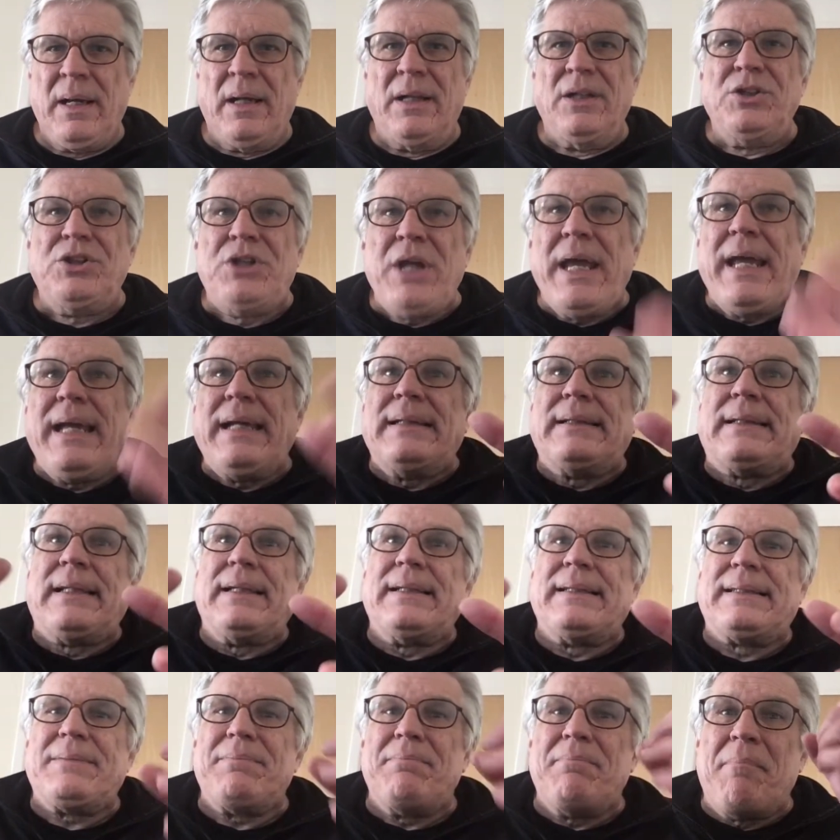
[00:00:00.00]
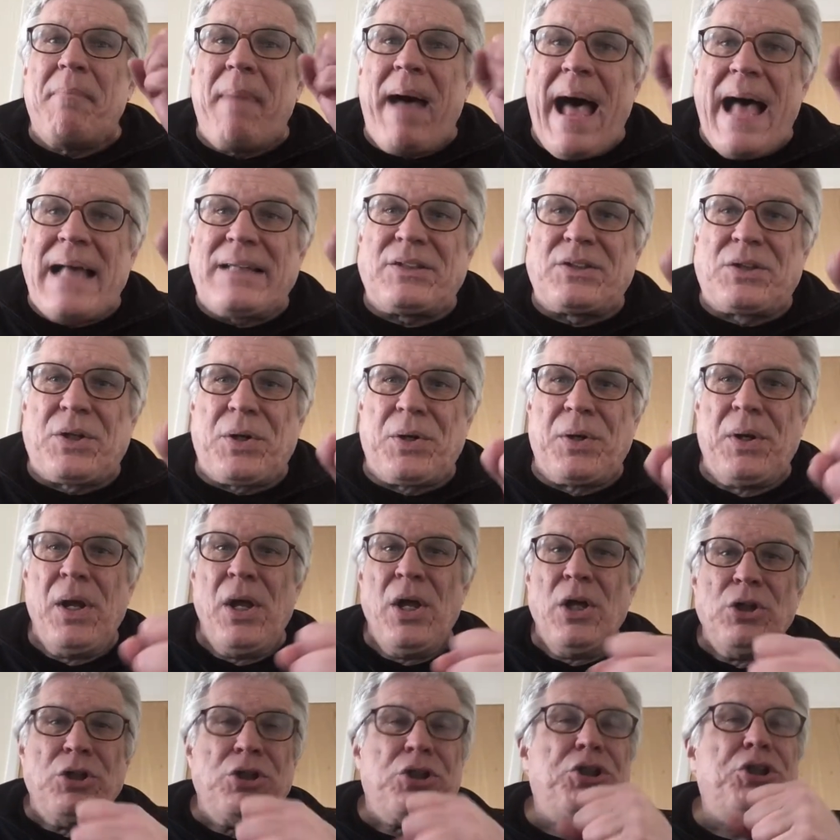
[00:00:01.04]
Jesus, Master,
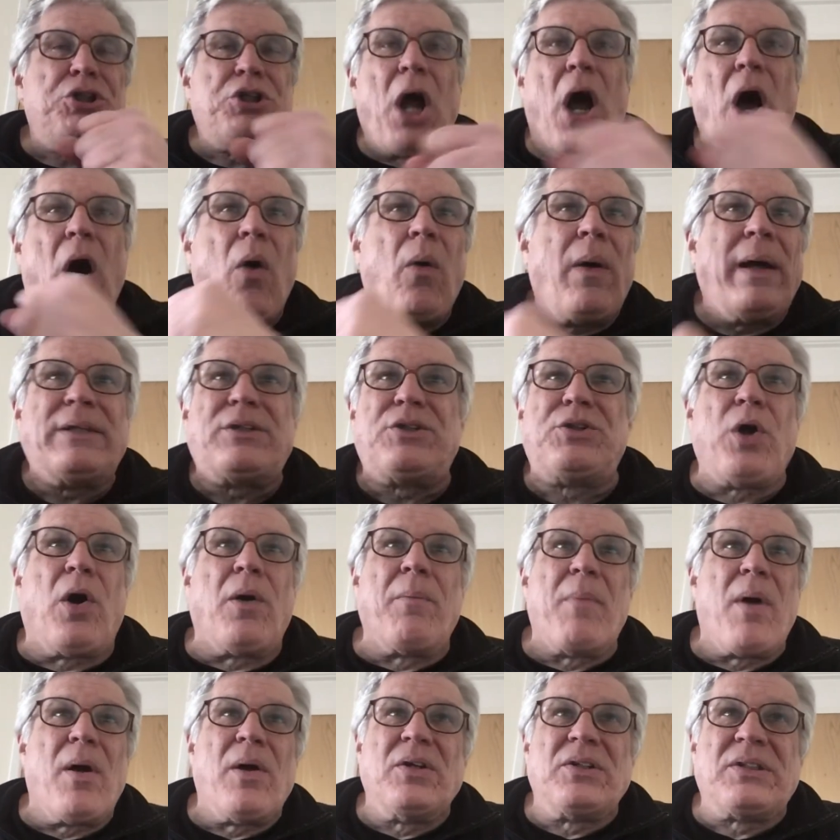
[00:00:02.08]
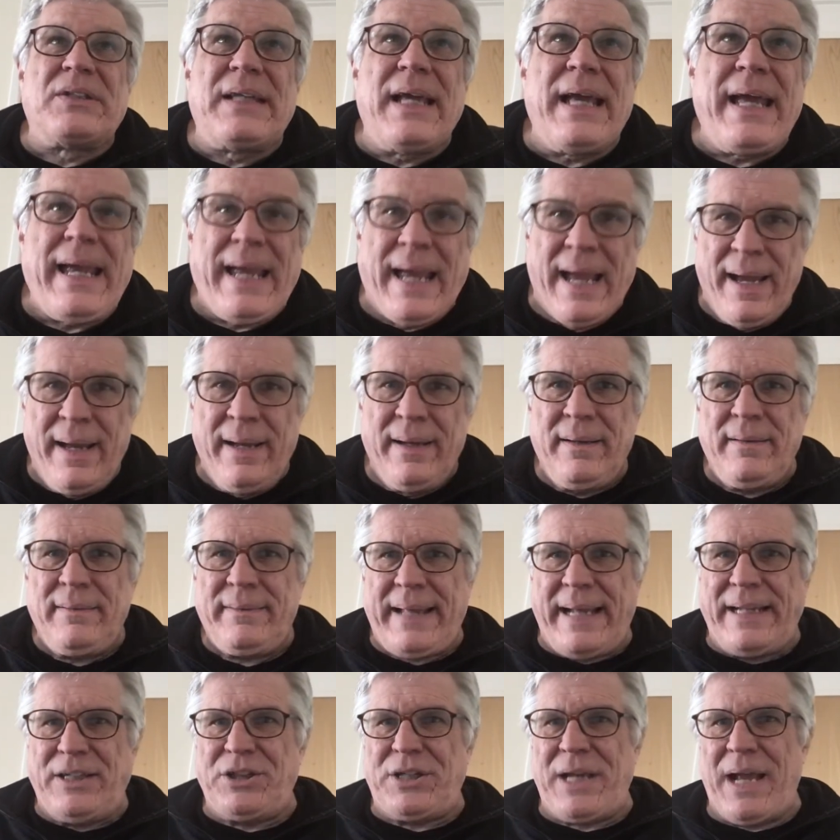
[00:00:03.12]
show us your mercy,
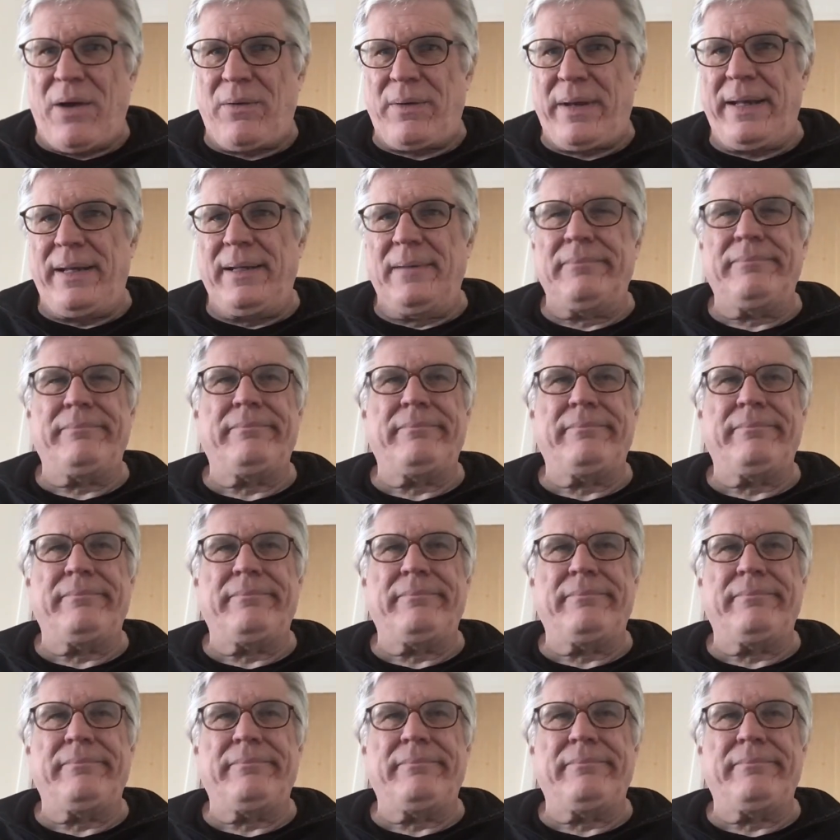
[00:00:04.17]
they shouted.